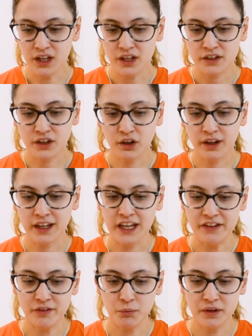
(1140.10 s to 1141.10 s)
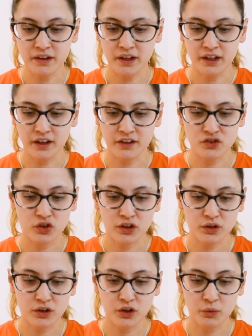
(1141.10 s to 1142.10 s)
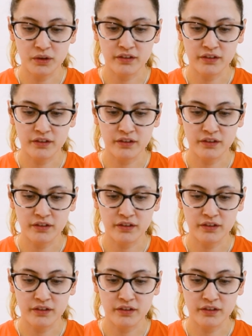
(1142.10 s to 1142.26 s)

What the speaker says: So like even with like I struggled a lot with